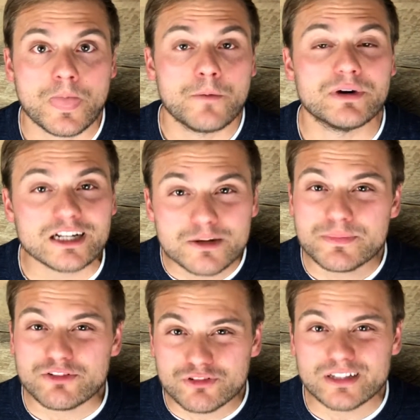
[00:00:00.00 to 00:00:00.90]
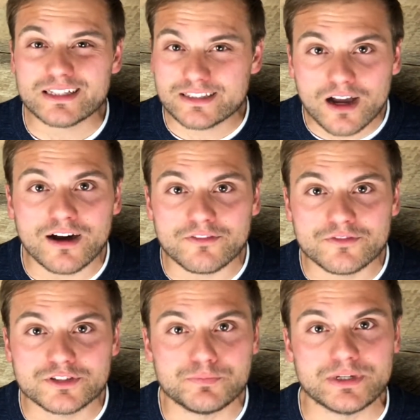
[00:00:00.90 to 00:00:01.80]
But it can be really
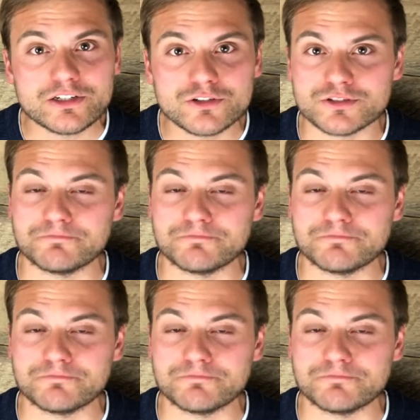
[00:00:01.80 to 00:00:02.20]
tough to build